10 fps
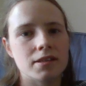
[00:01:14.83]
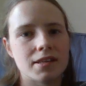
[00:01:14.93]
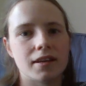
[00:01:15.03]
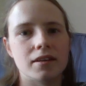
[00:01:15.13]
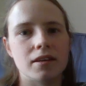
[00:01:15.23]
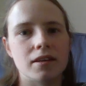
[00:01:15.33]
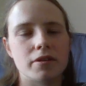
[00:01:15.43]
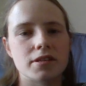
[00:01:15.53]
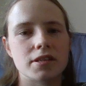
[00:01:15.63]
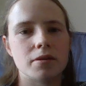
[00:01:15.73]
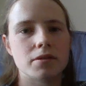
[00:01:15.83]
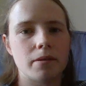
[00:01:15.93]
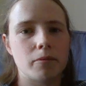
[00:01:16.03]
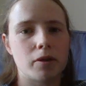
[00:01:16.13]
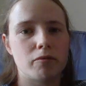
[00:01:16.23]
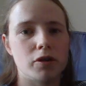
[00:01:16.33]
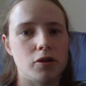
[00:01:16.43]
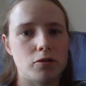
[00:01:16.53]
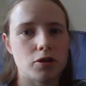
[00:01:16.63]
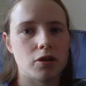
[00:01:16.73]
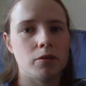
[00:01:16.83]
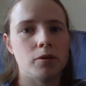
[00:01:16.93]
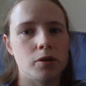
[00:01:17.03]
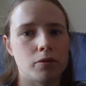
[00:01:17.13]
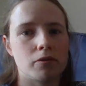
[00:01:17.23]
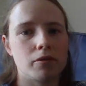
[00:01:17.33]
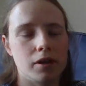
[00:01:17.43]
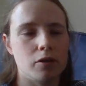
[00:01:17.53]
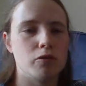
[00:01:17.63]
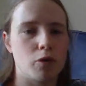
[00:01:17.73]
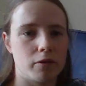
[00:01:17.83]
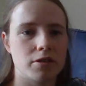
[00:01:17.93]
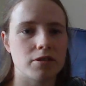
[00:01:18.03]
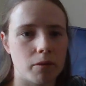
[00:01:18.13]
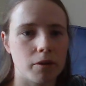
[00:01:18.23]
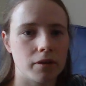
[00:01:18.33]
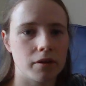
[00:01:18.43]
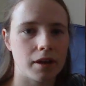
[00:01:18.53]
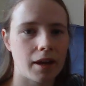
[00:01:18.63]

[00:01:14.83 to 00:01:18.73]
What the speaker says: Second number in the sequence, I'm looking for u2, u3, u4, and so on.